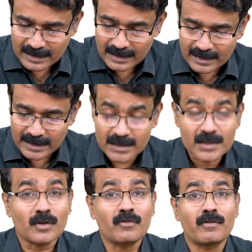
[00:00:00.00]

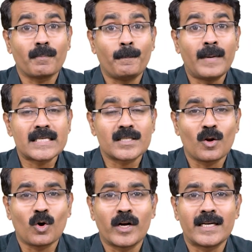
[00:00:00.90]
nests of
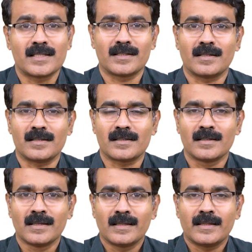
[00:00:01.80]
basaloid cells.
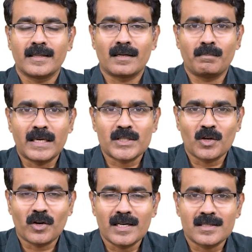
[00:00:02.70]
They are
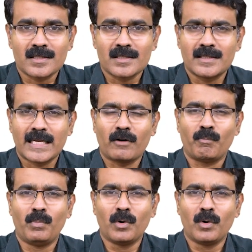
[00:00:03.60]
basaloid cells. They have